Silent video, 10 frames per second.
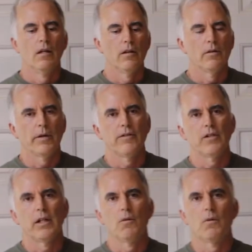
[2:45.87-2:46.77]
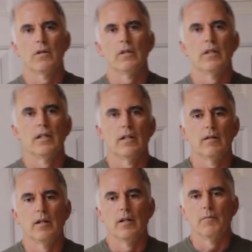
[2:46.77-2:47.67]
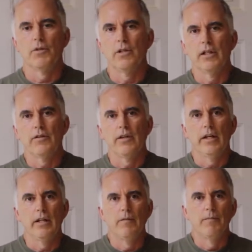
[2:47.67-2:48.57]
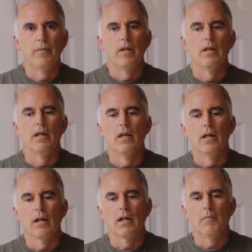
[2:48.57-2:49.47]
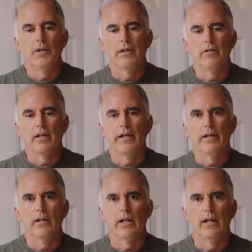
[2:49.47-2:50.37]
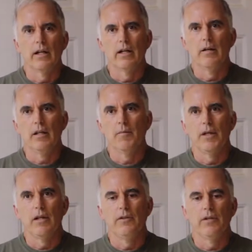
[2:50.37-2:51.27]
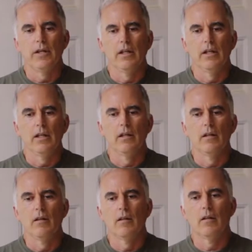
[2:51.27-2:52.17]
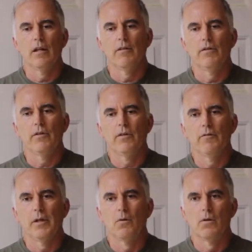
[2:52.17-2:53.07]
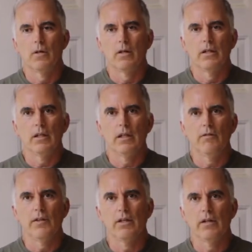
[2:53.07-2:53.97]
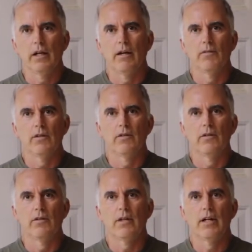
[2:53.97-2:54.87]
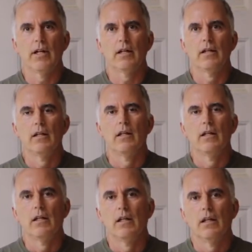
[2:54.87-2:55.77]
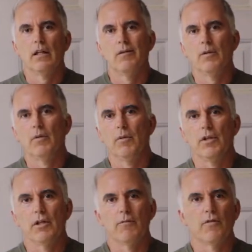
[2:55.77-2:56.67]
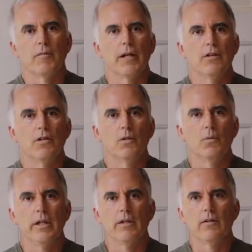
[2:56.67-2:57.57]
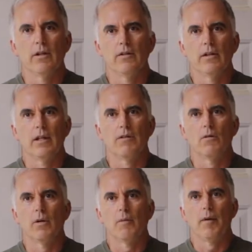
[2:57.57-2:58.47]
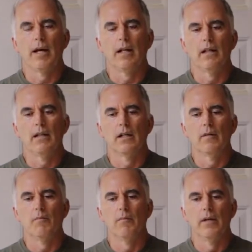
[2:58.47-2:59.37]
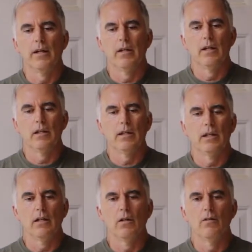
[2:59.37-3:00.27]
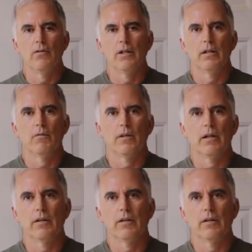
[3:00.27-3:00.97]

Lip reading: So after I ordered the Shelix head, a couple days later I got an email saying that they had received my order, and even though they have this in stock, it wouldn't be shipped for about 2 weeks. They said they had quite a backlog and that they go over it with an